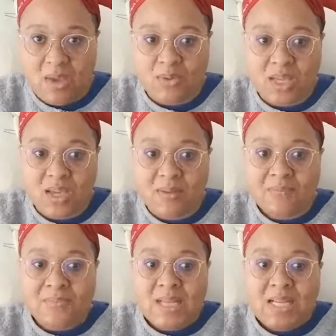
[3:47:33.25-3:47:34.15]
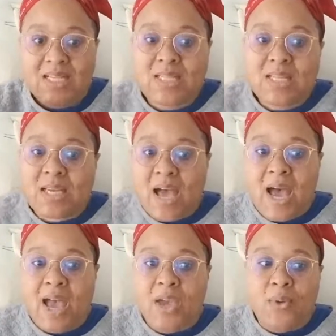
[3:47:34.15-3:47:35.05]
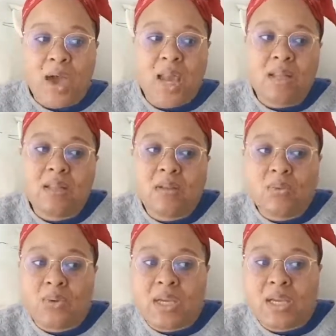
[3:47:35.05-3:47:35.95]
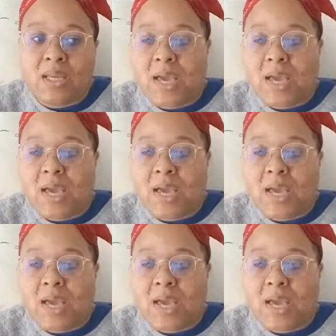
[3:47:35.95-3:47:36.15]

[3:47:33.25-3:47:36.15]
He was like just a guy who had a little weed,